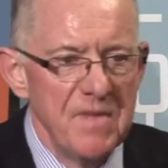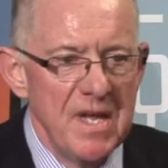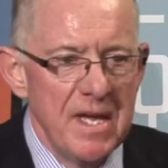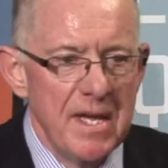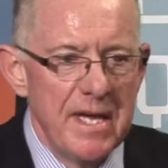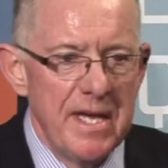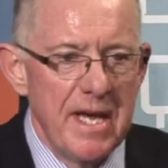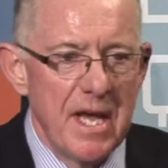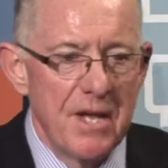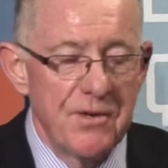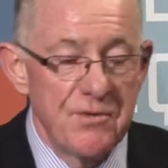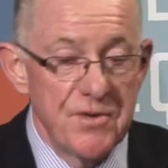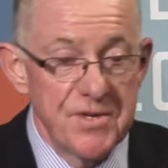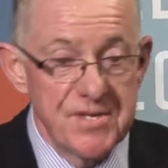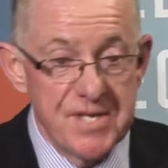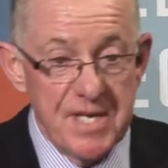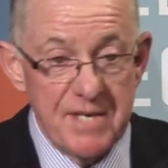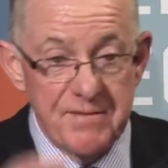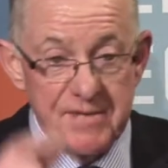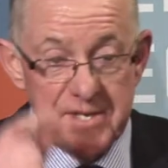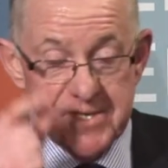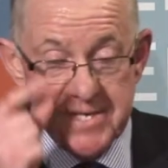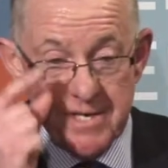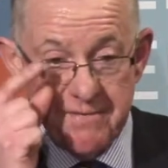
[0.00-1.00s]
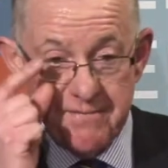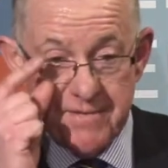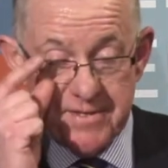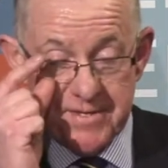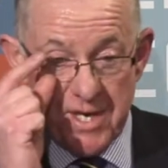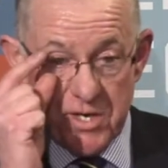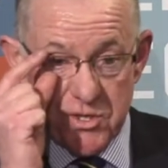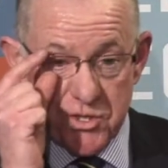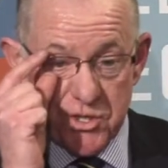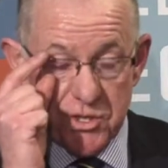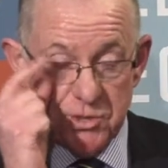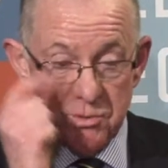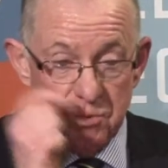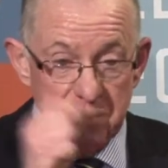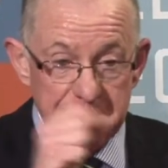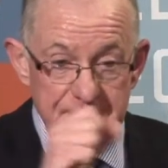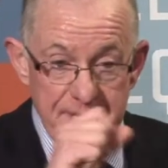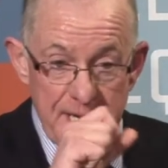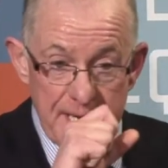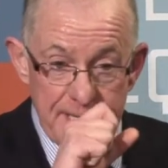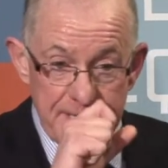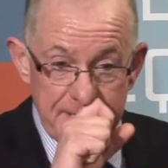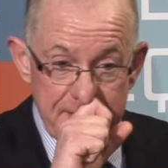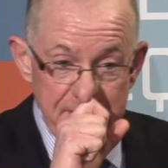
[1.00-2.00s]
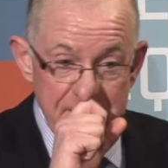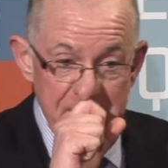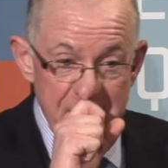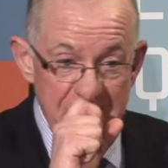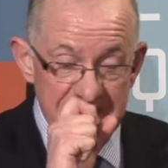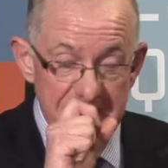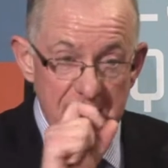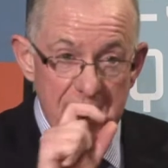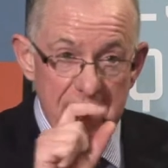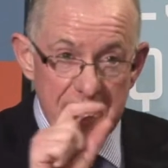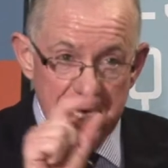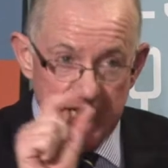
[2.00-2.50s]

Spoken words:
He had received his invitation to attend tonight.